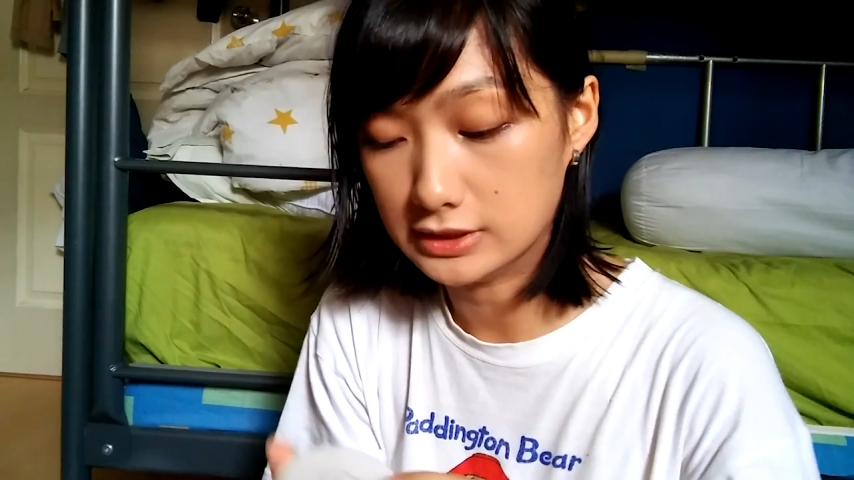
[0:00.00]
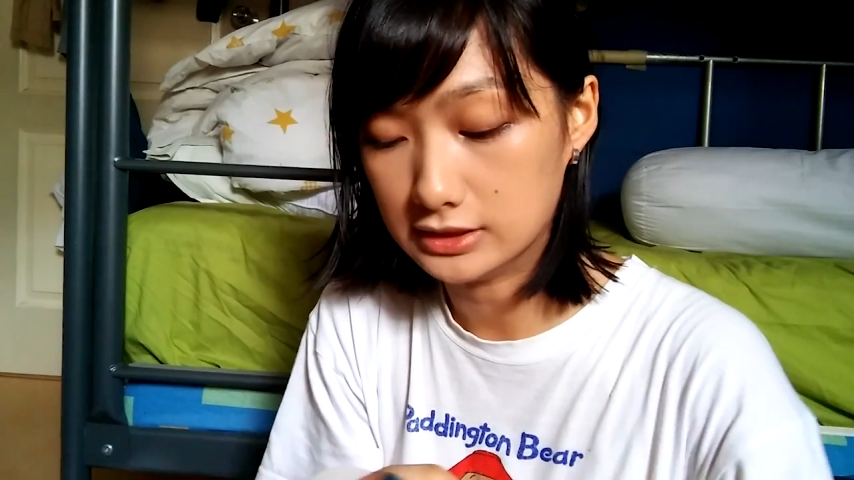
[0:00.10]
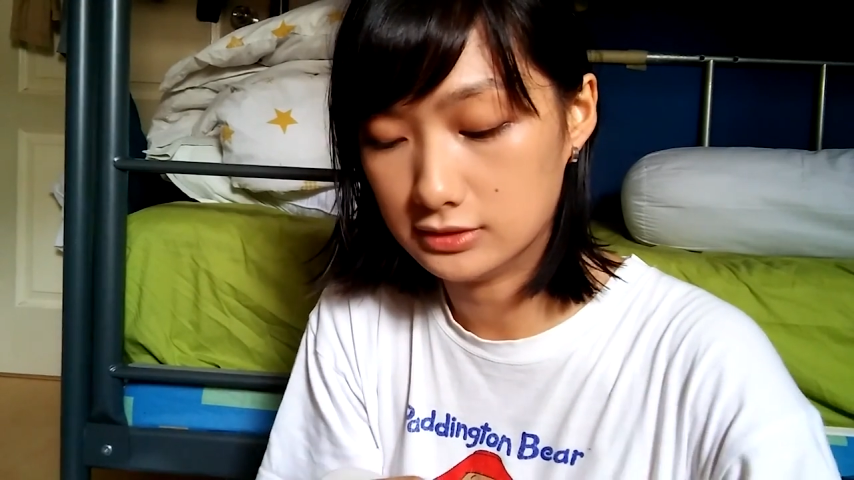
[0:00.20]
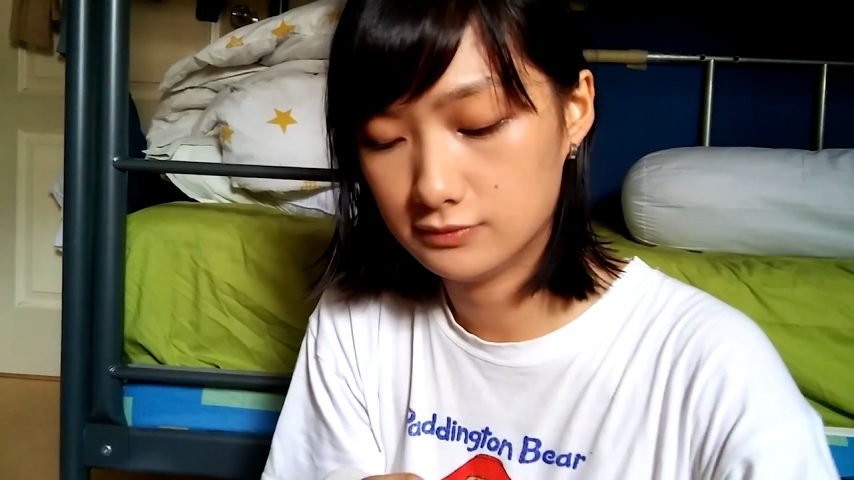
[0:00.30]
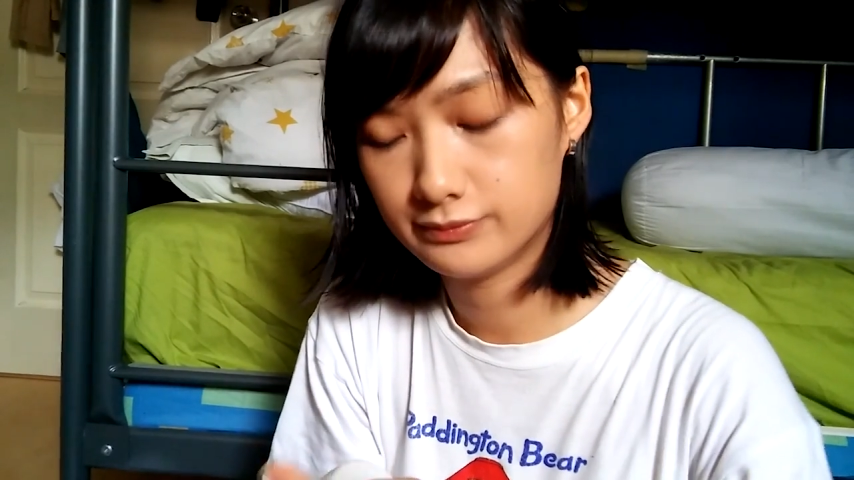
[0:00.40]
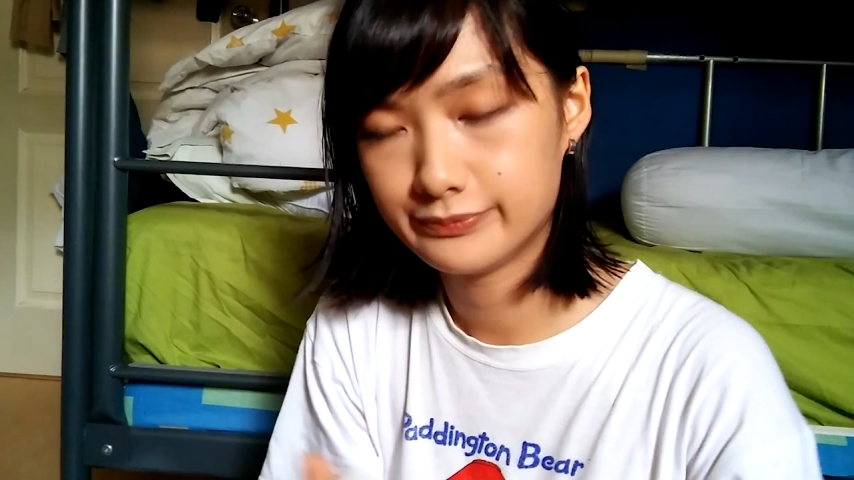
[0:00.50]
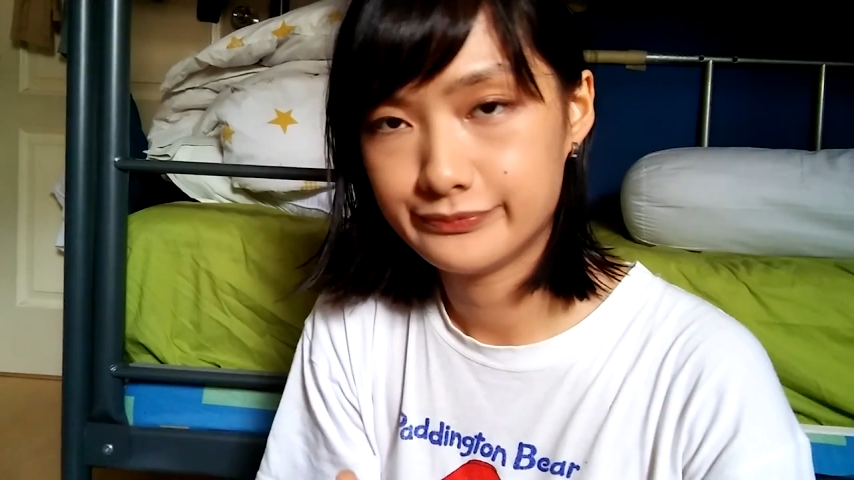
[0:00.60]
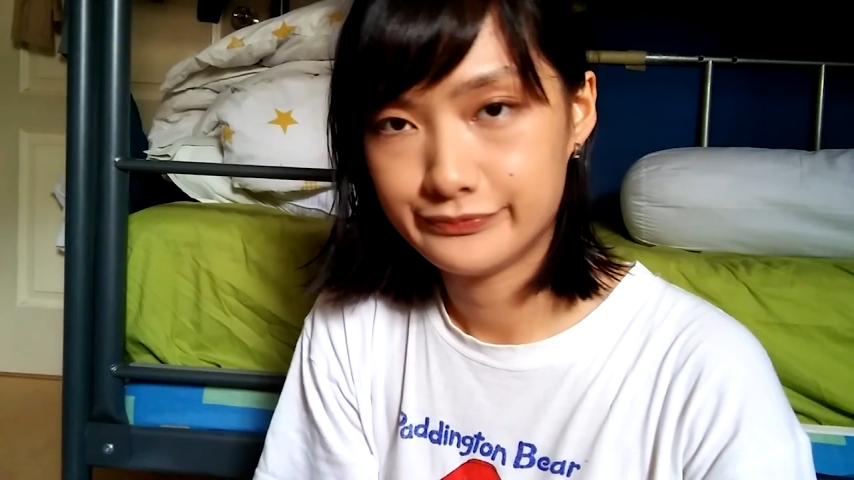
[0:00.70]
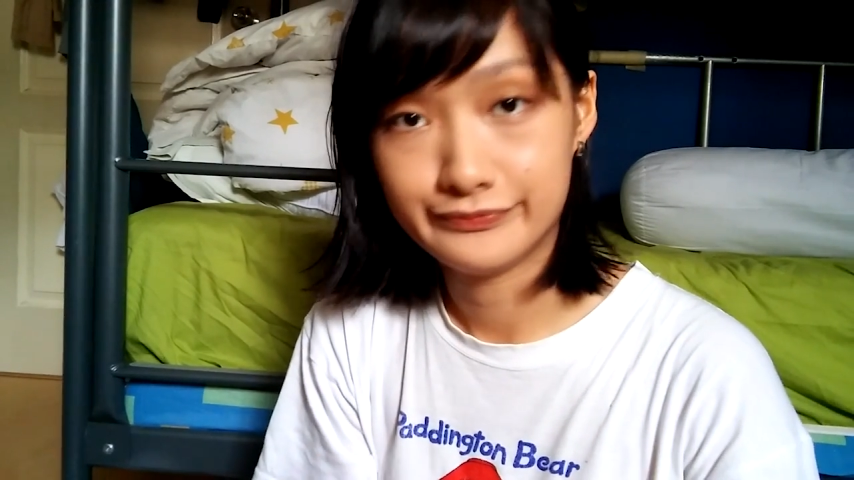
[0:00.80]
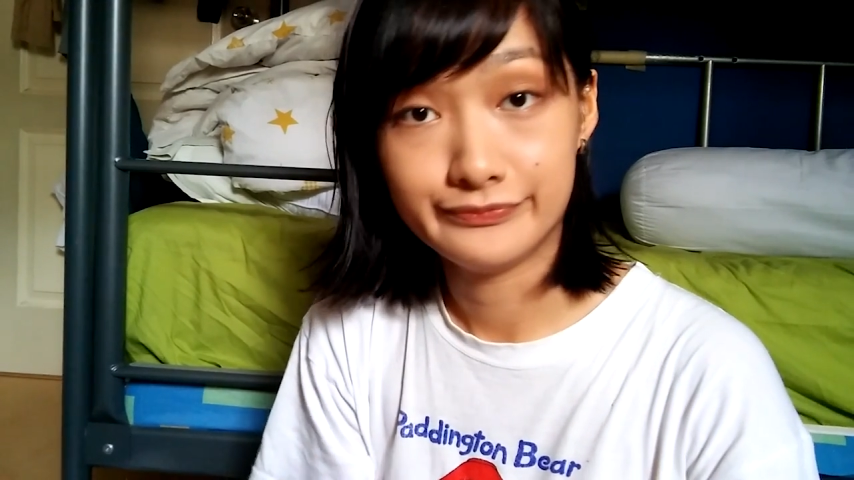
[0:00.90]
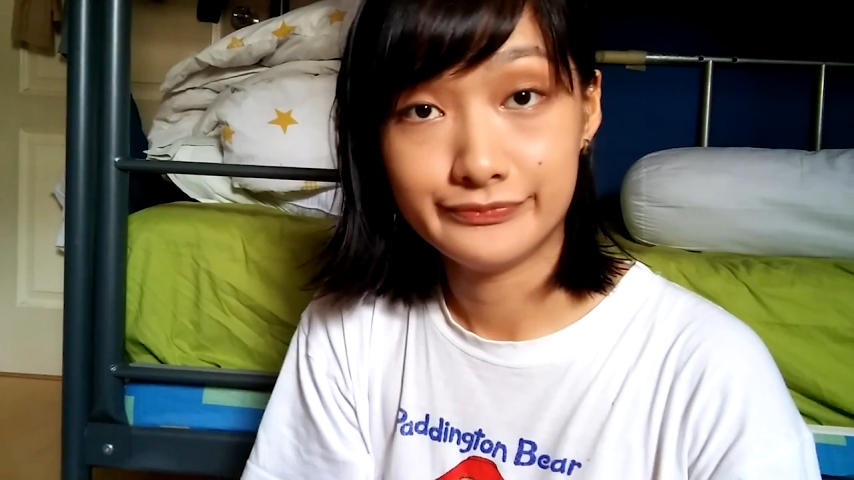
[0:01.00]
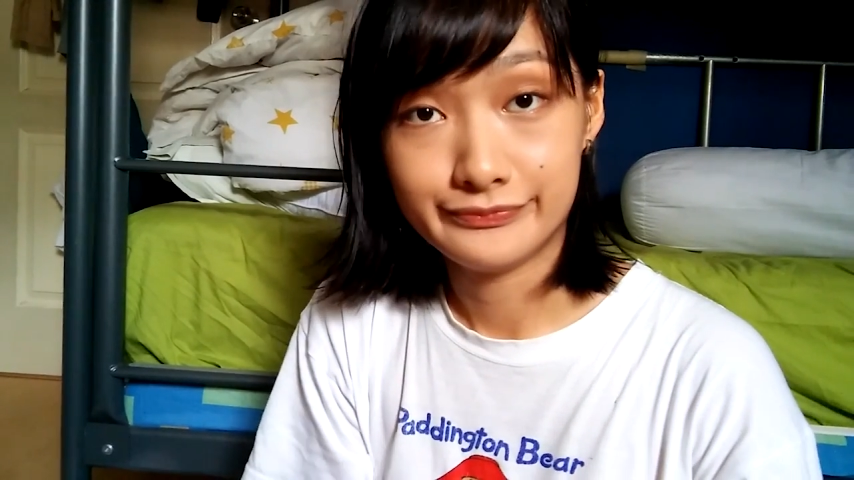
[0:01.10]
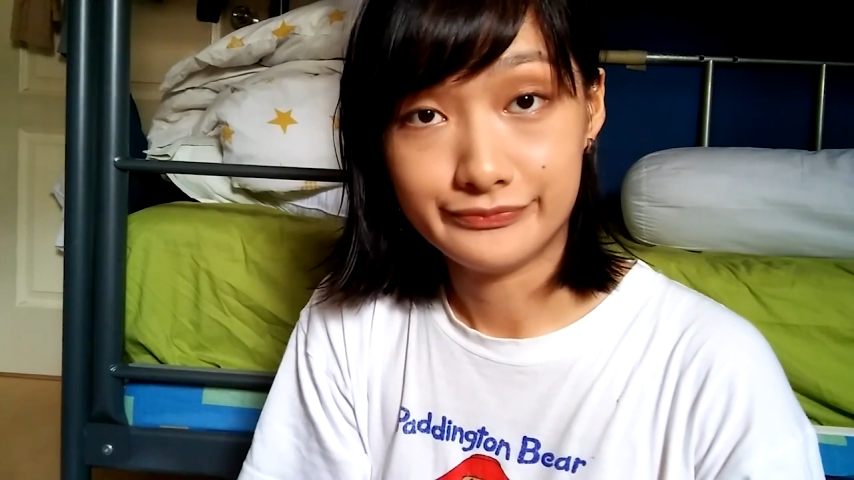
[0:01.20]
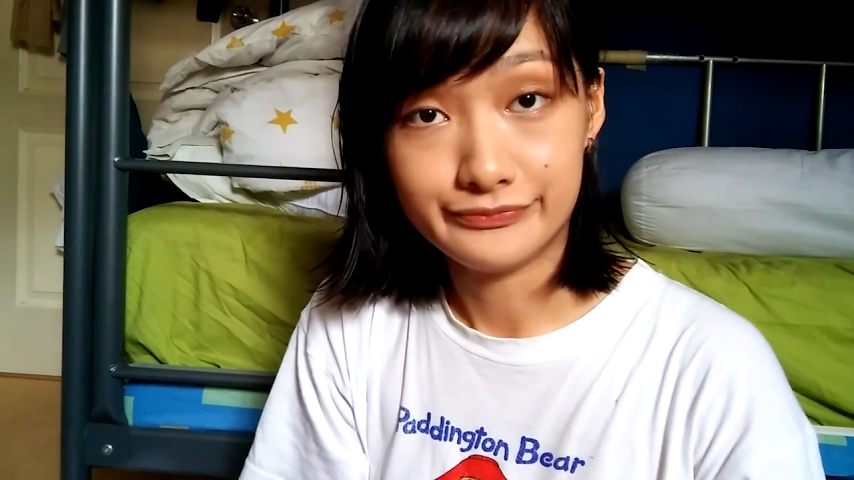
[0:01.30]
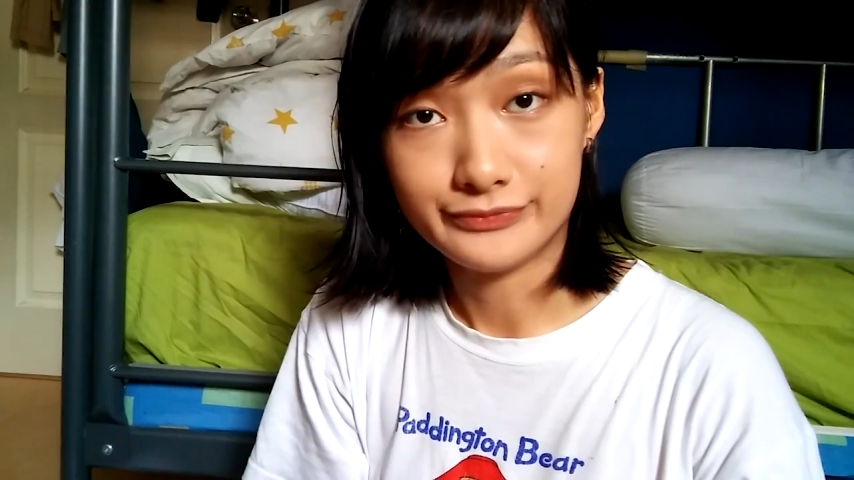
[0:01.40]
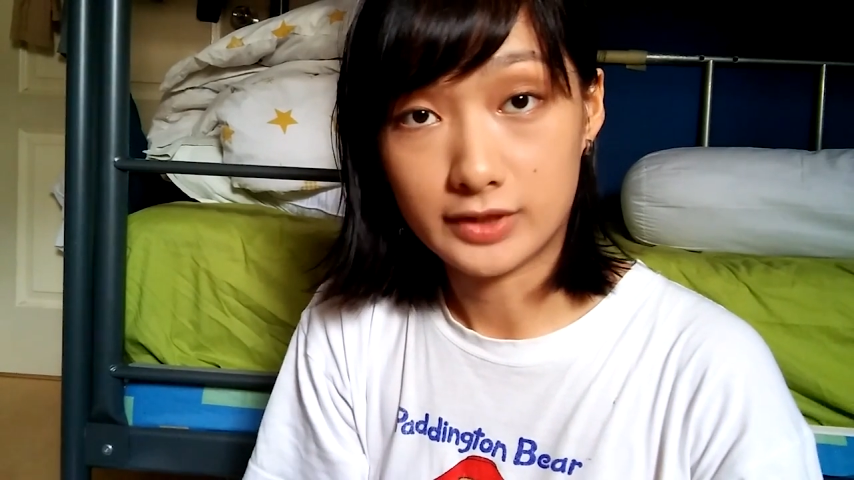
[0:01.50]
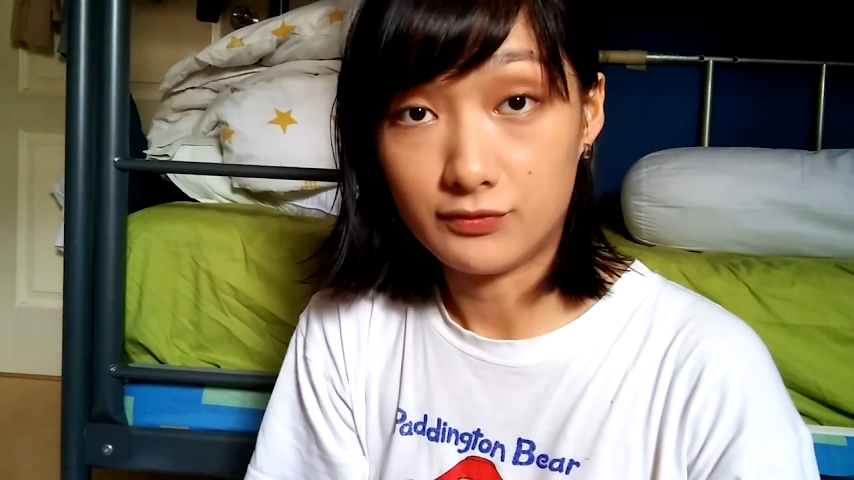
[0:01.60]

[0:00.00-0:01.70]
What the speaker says: but I